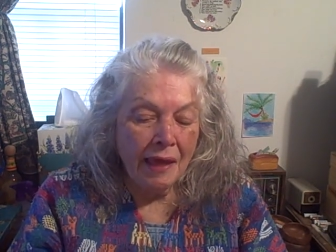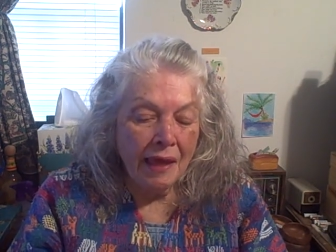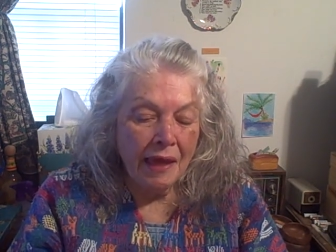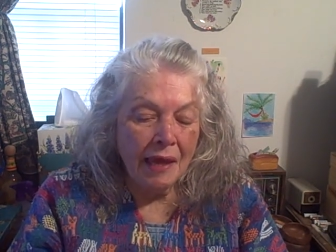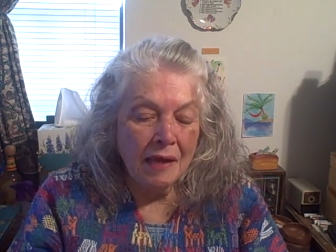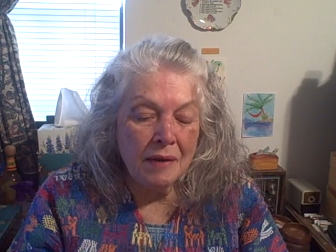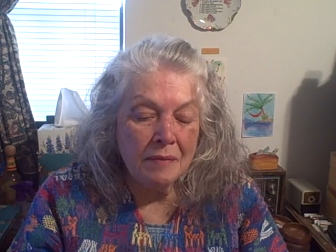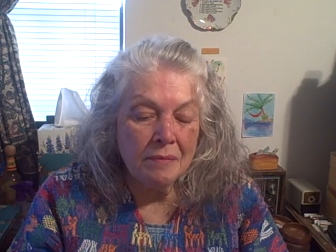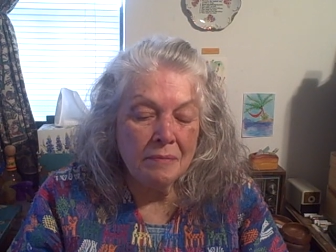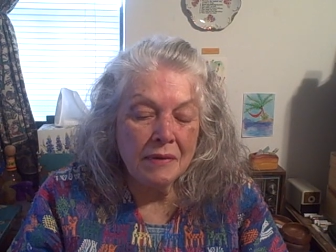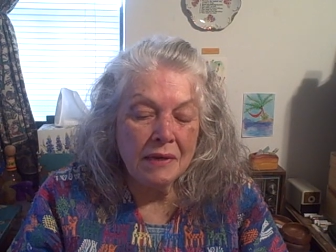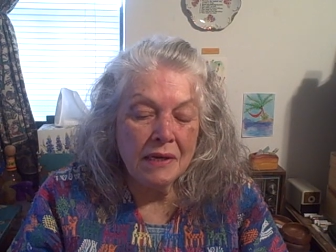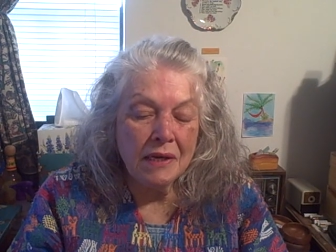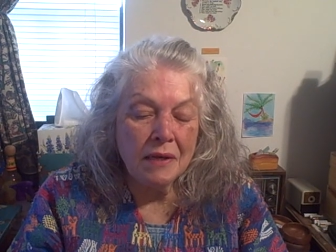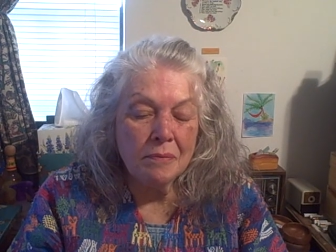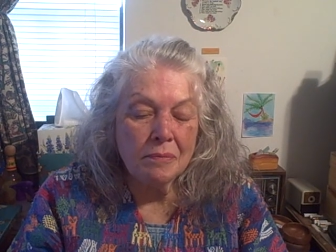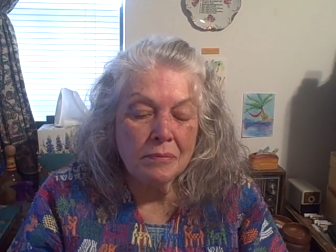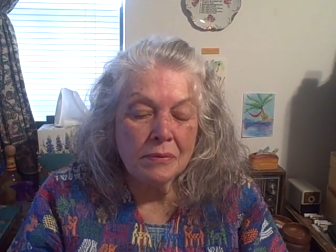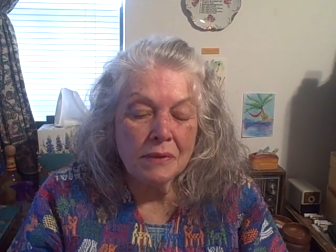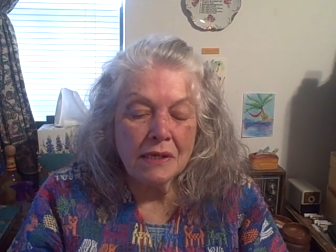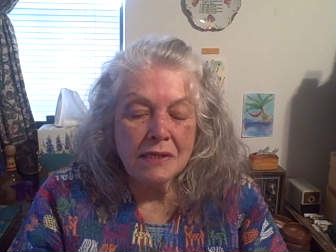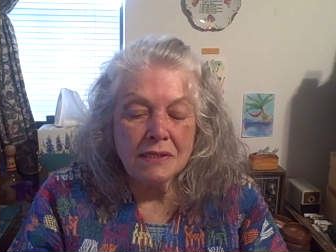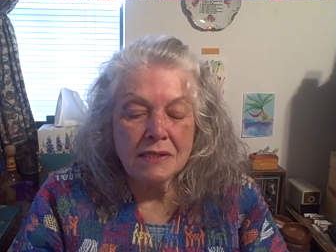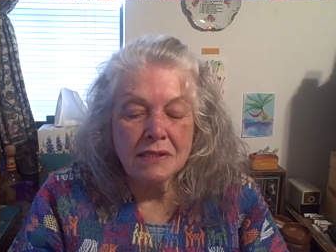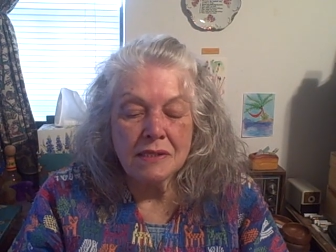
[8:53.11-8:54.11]
and many
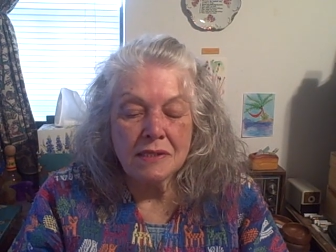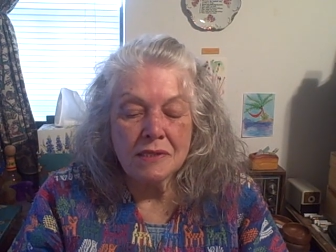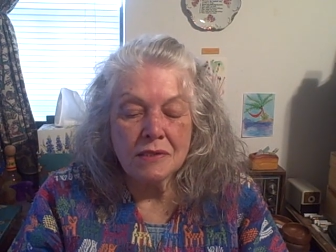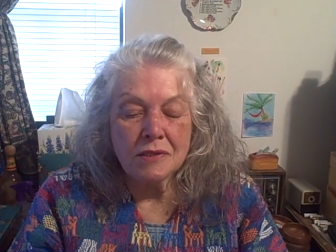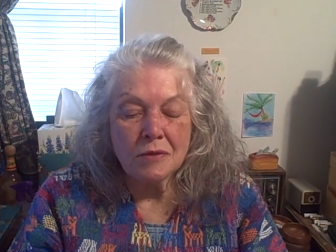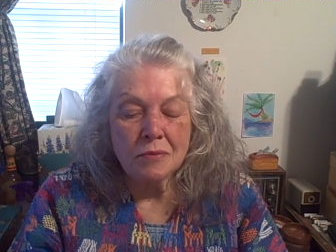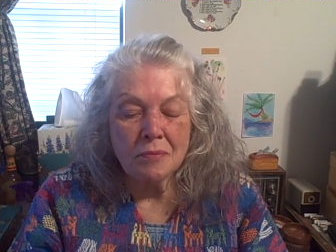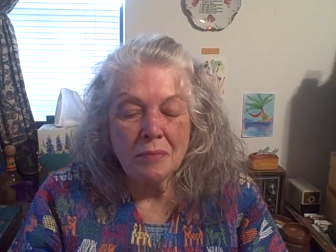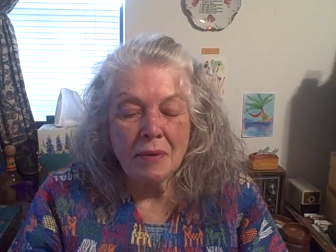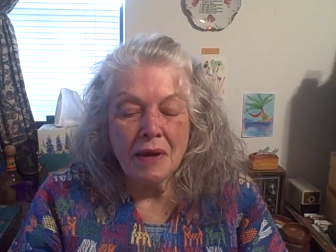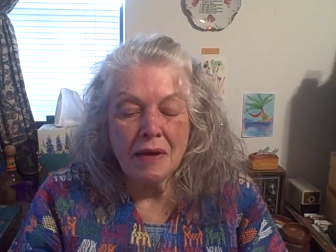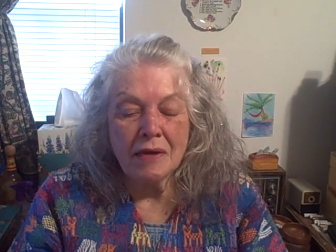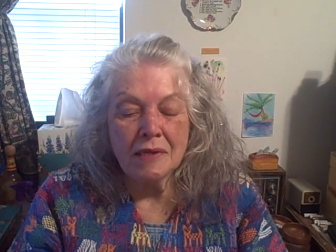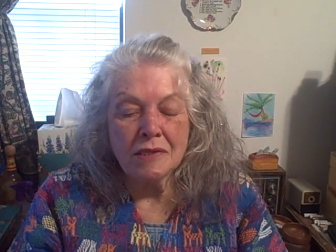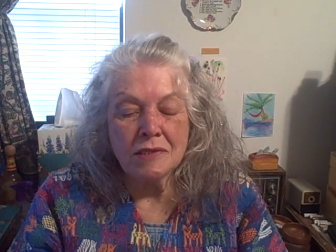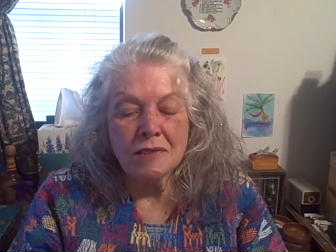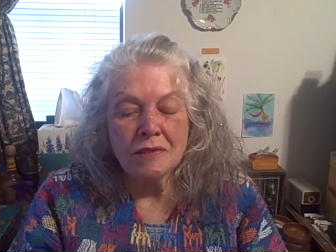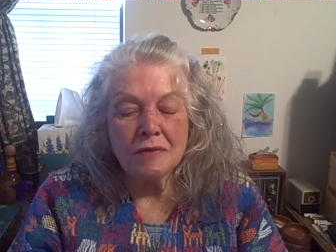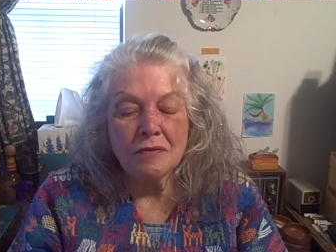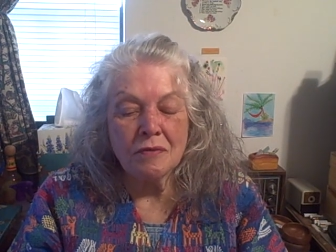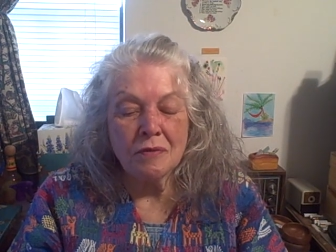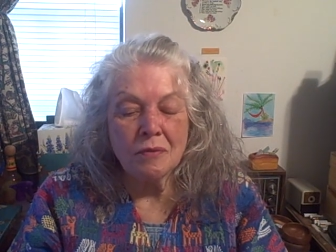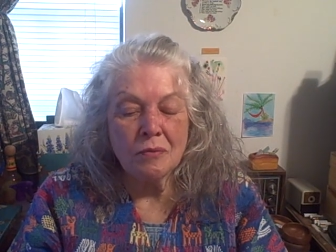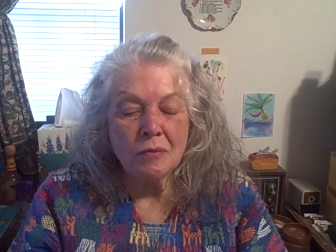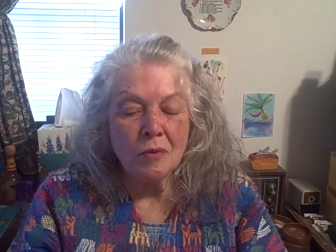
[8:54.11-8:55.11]
blessings are passed
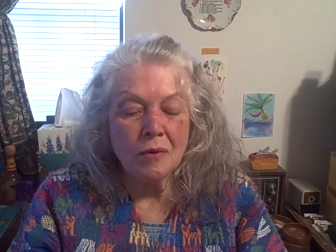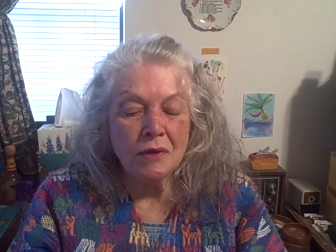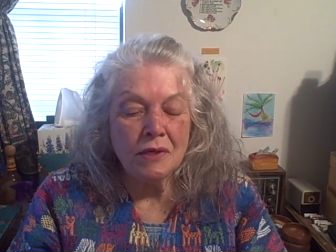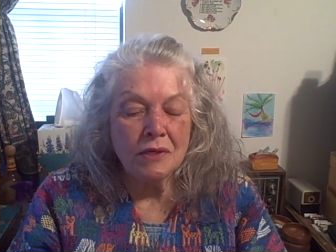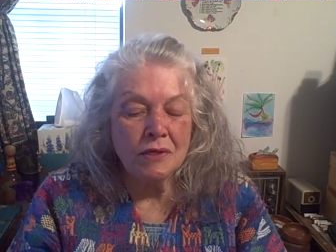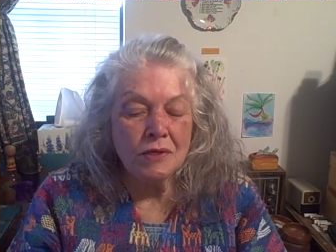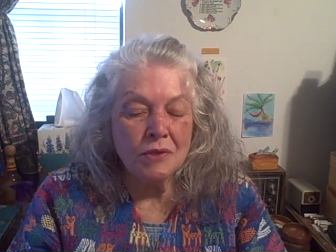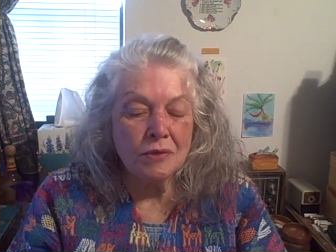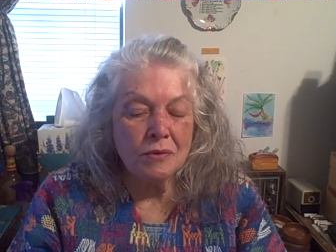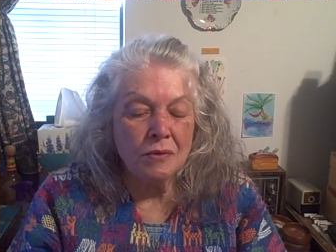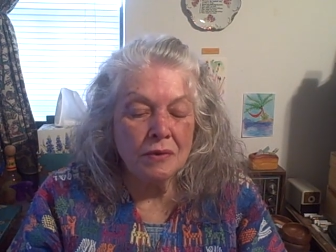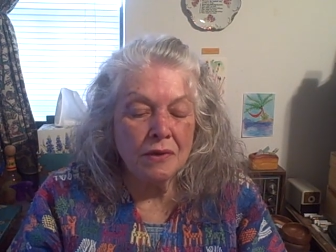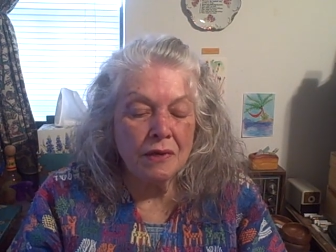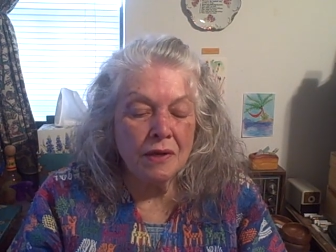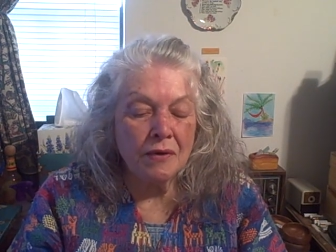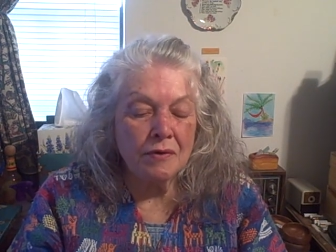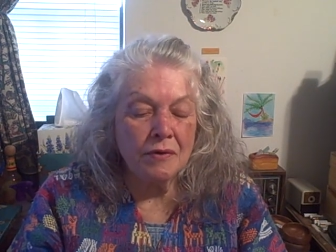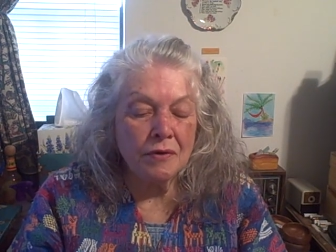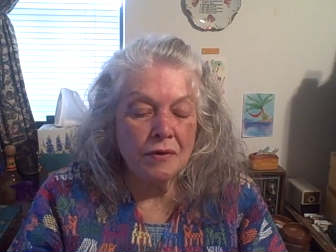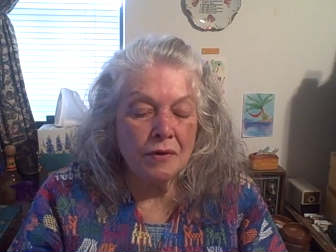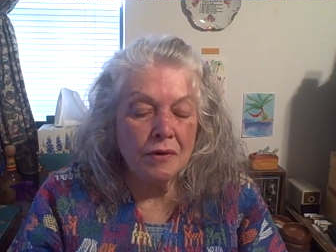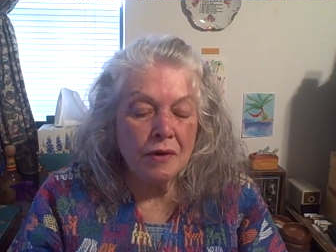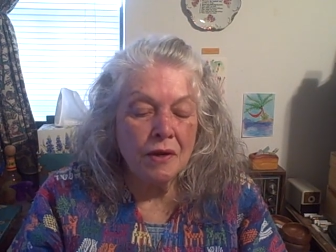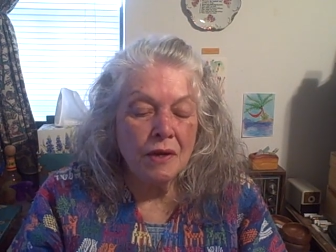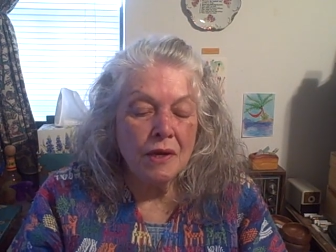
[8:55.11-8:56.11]
from one to
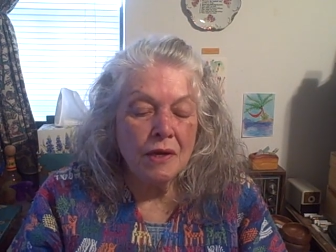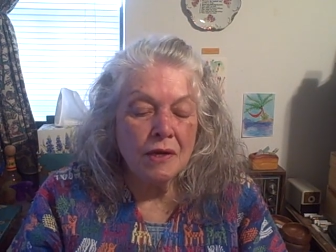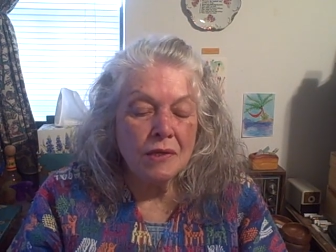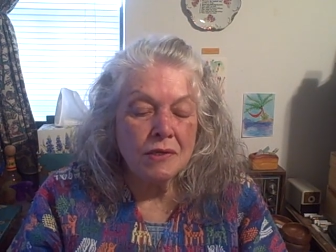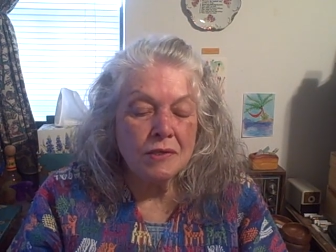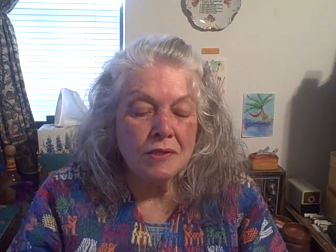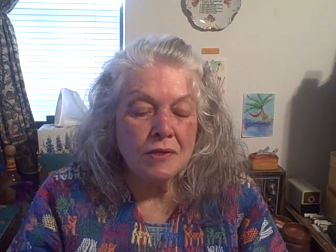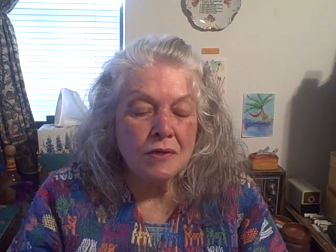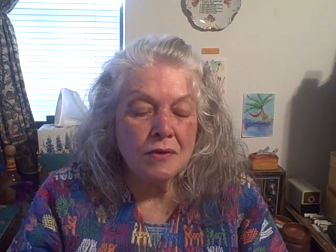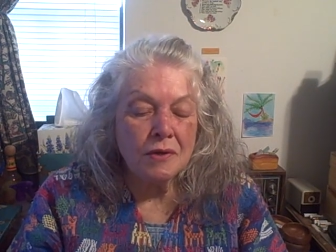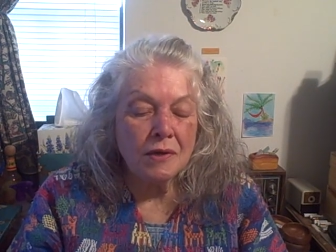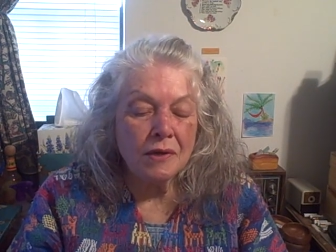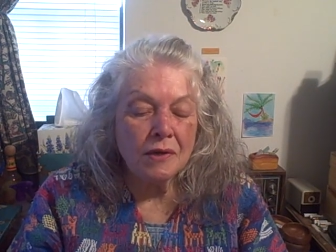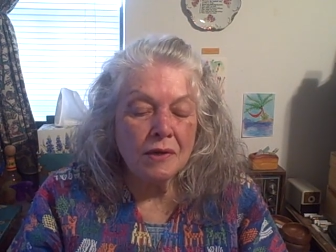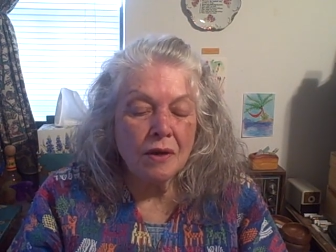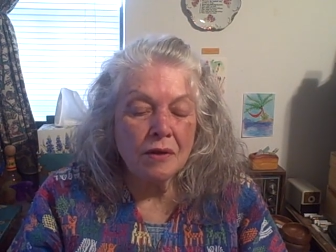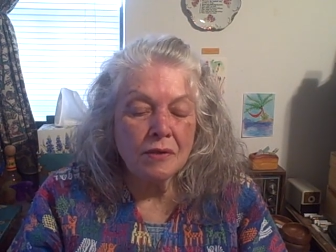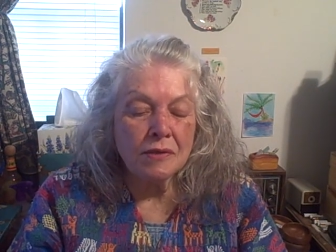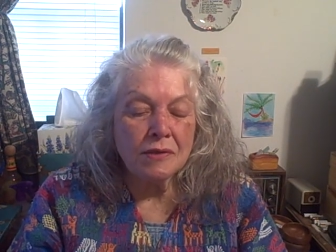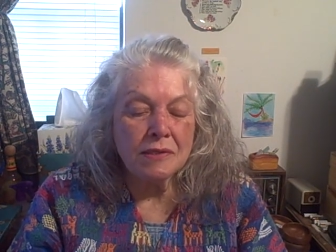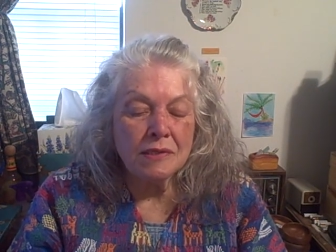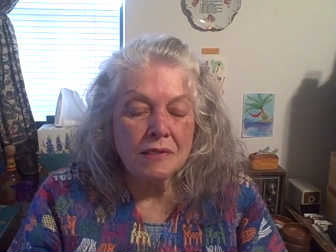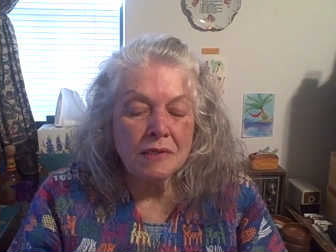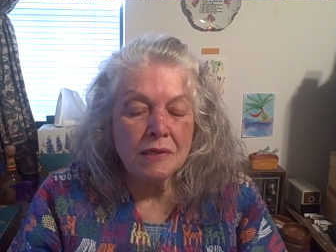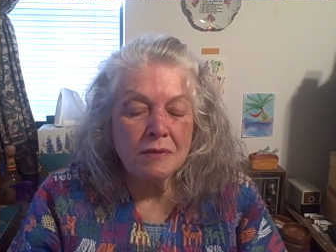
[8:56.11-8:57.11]
another, so that it
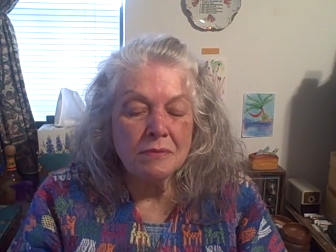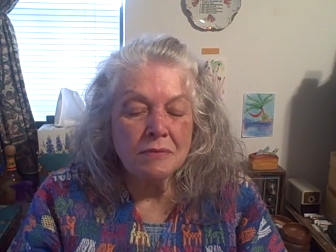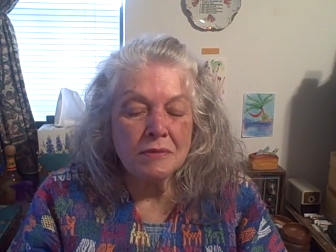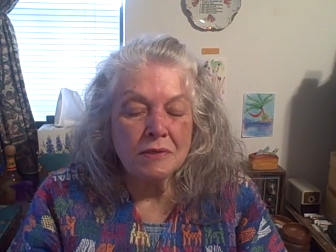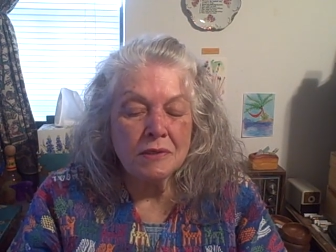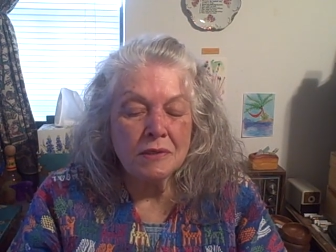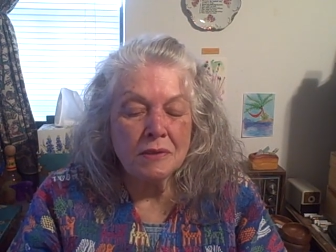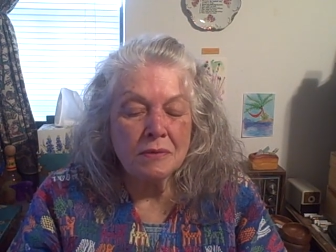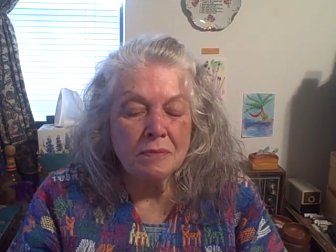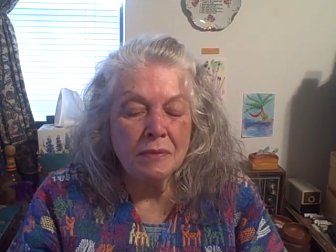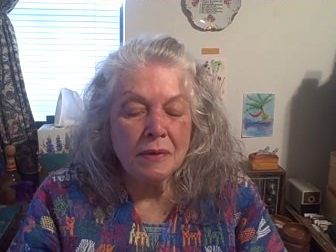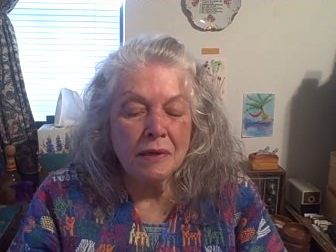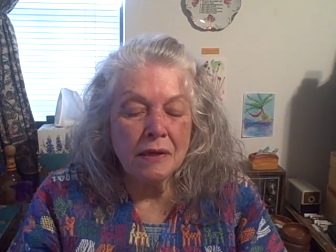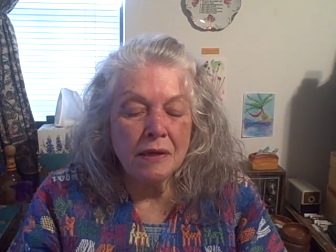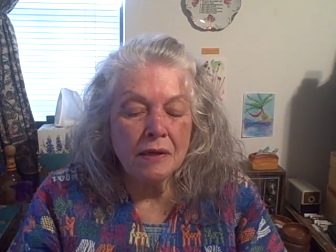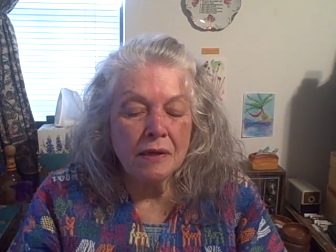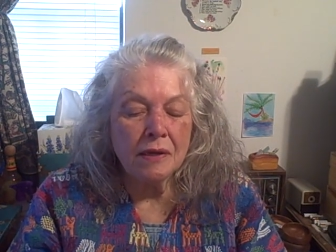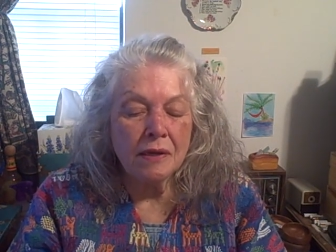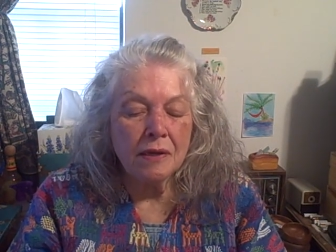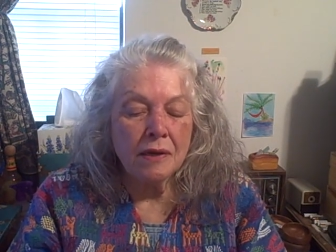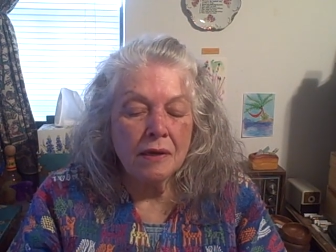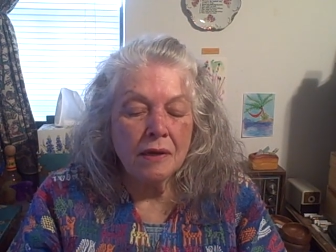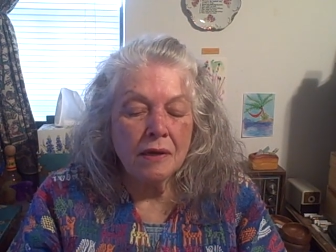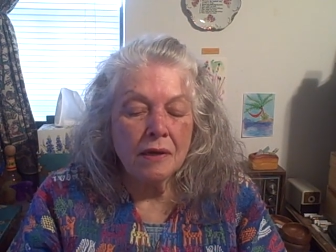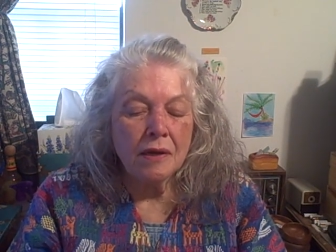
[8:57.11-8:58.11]
all seems to be